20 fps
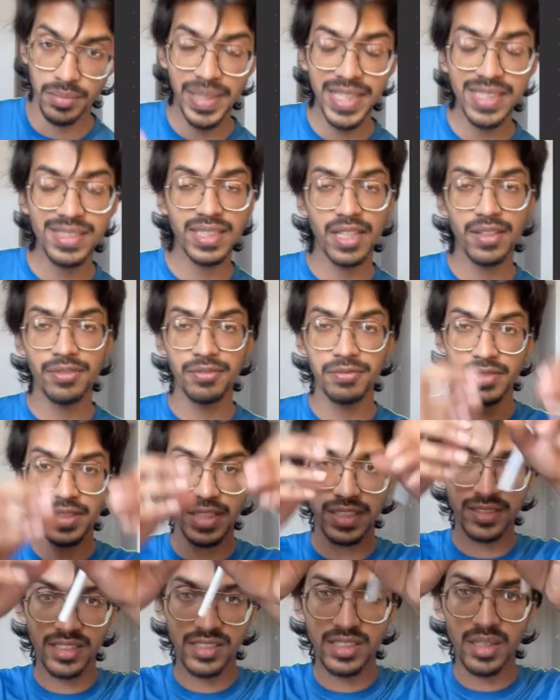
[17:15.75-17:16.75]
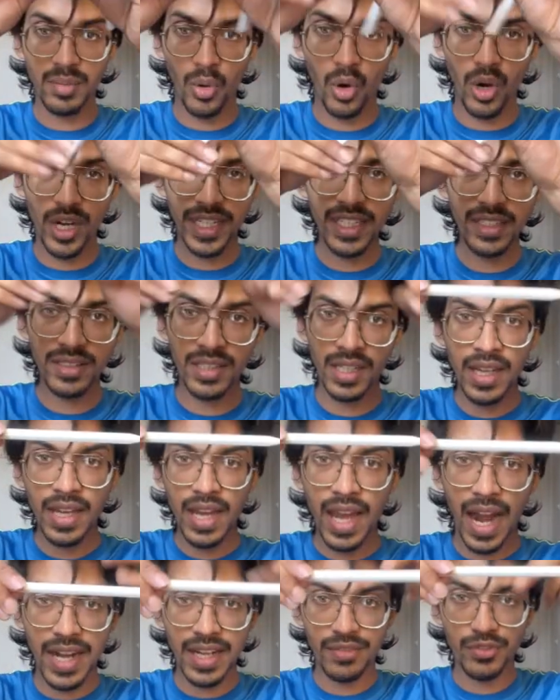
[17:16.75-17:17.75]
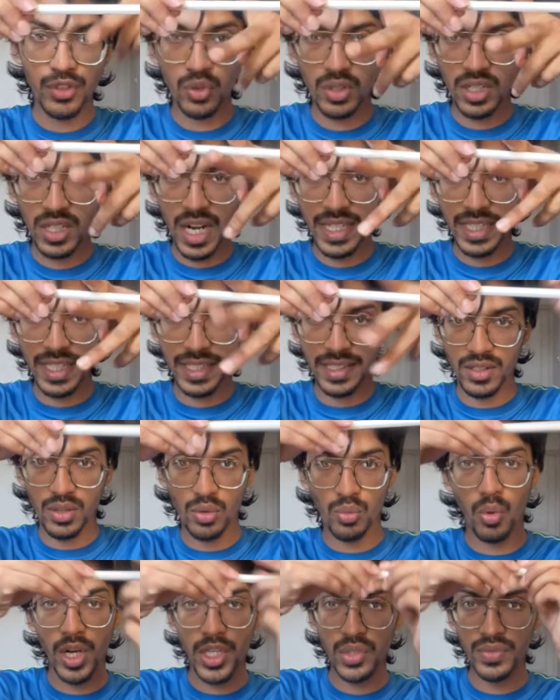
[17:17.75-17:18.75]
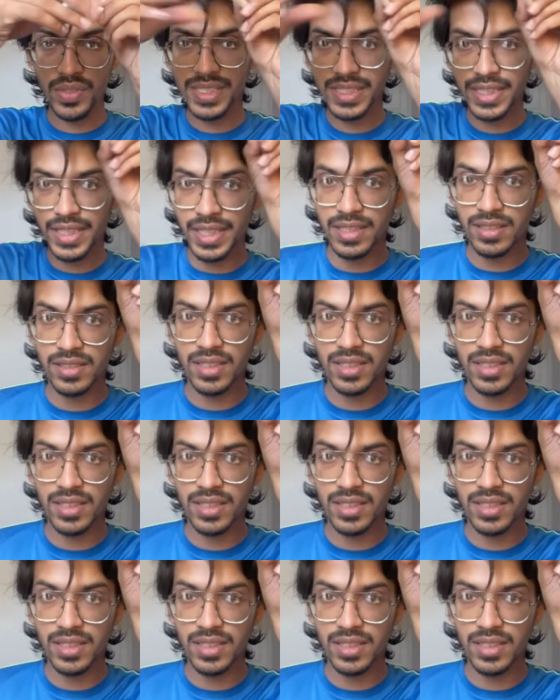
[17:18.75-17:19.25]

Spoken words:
Means if this is the body and if you cut it, what you will see?